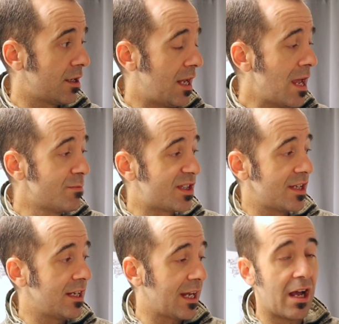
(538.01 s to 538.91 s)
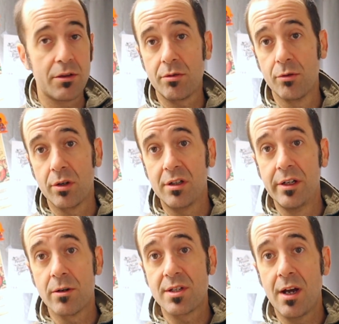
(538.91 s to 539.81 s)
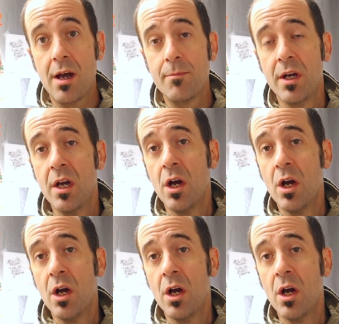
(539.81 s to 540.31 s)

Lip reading: him seeing out through a clear tub